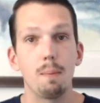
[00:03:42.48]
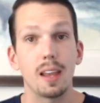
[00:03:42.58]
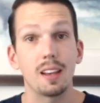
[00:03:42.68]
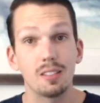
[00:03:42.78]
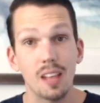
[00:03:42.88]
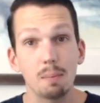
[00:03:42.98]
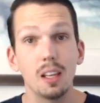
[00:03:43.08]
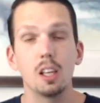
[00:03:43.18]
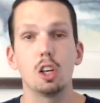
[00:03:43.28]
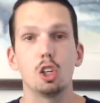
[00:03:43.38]

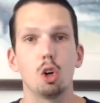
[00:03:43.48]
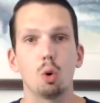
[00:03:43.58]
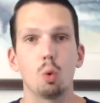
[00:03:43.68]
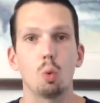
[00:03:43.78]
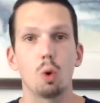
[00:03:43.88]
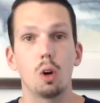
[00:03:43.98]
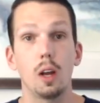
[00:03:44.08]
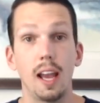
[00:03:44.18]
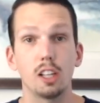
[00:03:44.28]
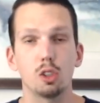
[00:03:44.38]
accepting your
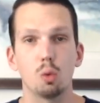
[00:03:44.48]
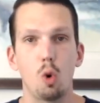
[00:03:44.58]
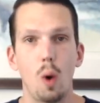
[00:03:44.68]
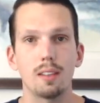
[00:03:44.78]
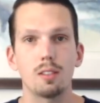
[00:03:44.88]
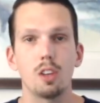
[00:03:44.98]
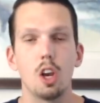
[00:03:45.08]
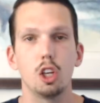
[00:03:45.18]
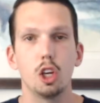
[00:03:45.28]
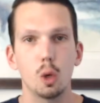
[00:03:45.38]
connection requests,
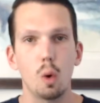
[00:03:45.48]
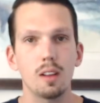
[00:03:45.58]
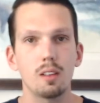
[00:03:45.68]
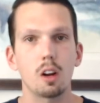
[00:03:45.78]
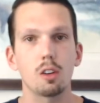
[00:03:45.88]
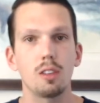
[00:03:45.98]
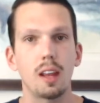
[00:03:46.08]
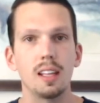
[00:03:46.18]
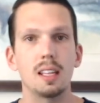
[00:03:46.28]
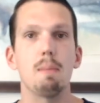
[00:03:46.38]
you're going to want to start
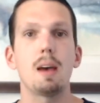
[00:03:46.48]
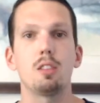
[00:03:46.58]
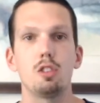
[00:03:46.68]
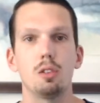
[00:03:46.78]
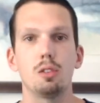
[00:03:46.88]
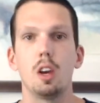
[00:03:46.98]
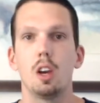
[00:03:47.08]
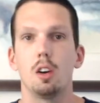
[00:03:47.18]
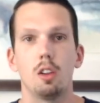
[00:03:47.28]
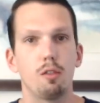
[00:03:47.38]
sending them messages.
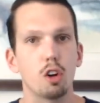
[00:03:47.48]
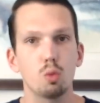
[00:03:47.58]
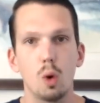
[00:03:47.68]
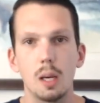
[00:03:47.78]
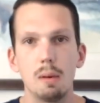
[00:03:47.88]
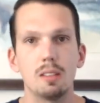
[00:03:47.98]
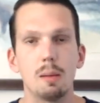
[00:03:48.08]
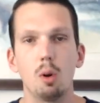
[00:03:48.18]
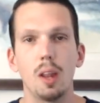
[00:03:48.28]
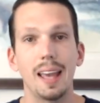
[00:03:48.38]
The first one can be
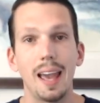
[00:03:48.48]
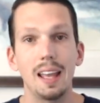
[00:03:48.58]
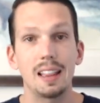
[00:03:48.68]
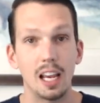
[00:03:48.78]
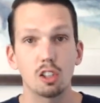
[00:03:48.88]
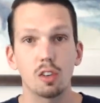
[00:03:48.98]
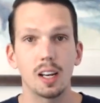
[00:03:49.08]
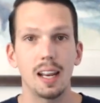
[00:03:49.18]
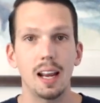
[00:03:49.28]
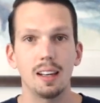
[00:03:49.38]
simple, like, hey, thanks for
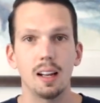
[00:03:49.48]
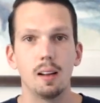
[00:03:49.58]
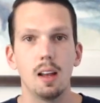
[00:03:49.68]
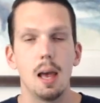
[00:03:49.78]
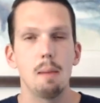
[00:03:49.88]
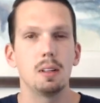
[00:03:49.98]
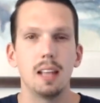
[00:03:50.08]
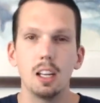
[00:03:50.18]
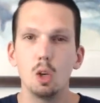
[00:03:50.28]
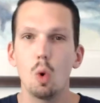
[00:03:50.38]
connecting. But
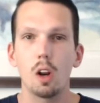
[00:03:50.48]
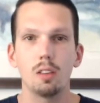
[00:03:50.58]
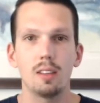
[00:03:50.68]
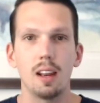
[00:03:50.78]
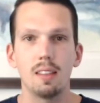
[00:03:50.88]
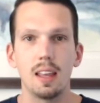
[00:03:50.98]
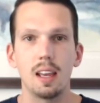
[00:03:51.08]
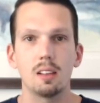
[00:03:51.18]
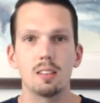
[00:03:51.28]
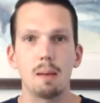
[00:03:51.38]
then you want to send
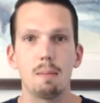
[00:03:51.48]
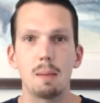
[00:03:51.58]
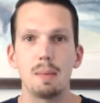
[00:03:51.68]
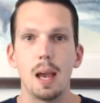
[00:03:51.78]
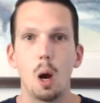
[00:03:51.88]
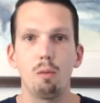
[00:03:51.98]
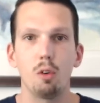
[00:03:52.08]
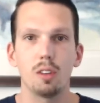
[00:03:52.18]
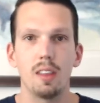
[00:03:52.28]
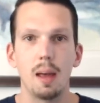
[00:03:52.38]
things that might be helpful
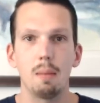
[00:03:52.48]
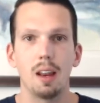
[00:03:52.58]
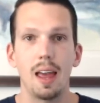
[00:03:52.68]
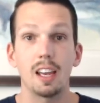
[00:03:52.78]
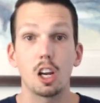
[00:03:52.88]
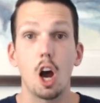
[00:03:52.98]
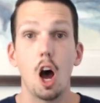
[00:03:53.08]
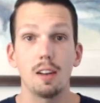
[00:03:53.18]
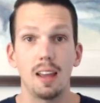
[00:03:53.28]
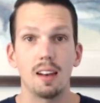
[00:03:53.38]
to them, like
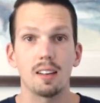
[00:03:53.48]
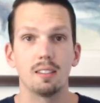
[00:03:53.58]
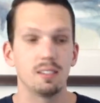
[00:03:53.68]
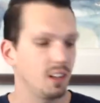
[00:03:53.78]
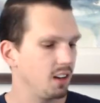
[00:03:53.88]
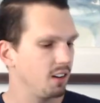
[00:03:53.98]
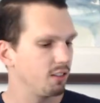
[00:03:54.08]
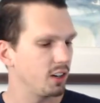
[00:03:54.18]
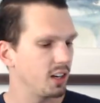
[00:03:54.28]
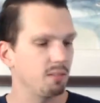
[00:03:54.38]
content.
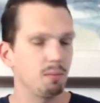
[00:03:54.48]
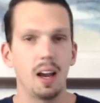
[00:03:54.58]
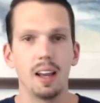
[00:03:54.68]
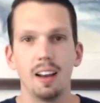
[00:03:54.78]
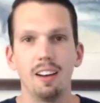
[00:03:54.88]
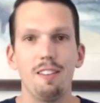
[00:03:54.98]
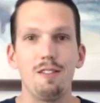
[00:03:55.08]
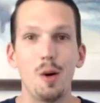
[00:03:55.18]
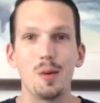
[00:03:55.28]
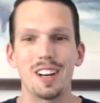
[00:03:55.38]
Forgive my
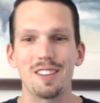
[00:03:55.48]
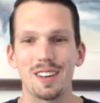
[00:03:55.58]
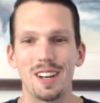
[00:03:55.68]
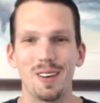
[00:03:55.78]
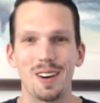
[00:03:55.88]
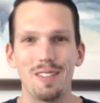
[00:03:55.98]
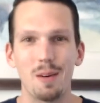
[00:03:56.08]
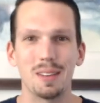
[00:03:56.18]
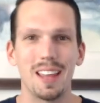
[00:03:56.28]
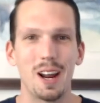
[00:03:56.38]
phone here for going off. I'll
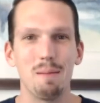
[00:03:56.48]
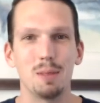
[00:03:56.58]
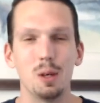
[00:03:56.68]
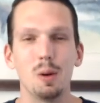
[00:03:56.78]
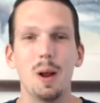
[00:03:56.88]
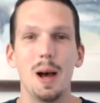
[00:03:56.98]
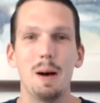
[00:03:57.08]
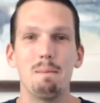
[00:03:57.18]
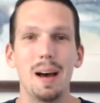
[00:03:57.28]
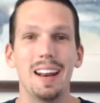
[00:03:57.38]
put that on mute.
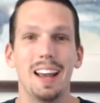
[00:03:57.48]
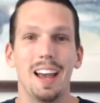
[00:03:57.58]
But